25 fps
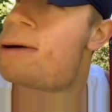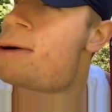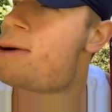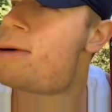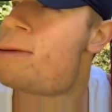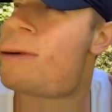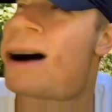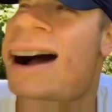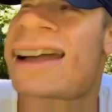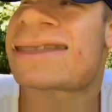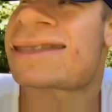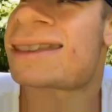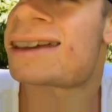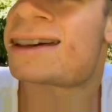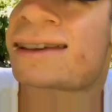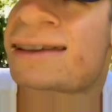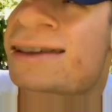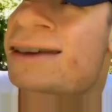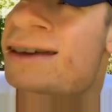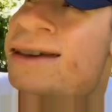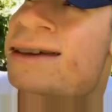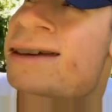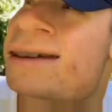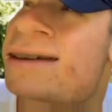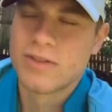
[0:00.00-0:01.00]
What?
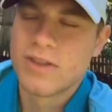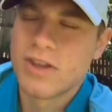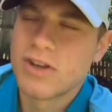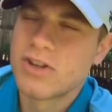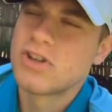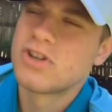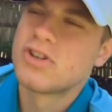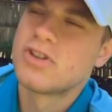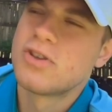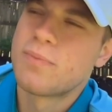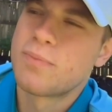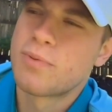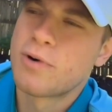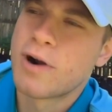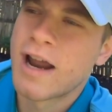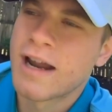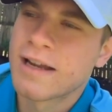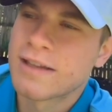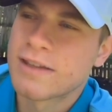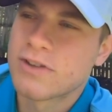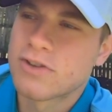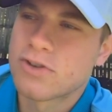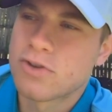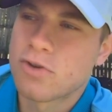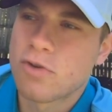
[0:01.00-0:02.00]
This is the
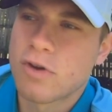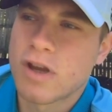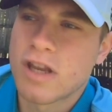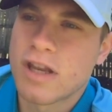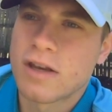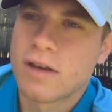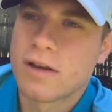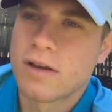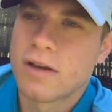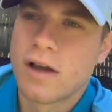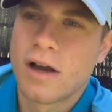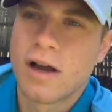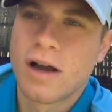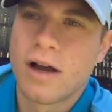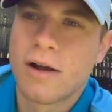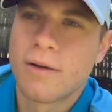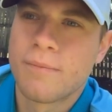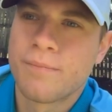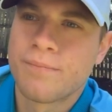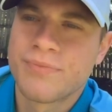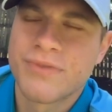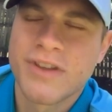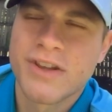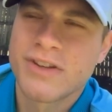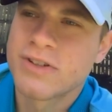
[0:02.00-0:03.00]
practice green.
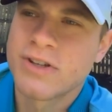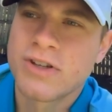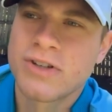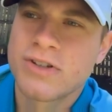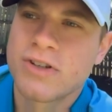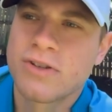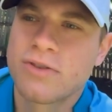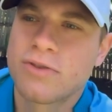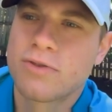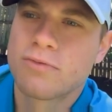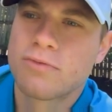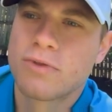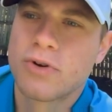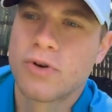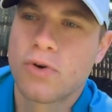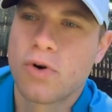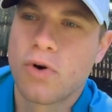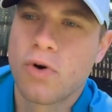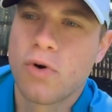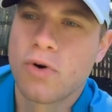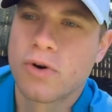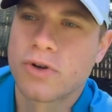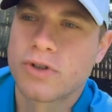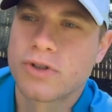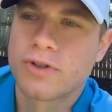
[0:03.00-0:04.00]
Um, this isn't the real
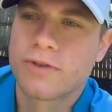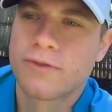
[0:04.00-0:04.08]
course.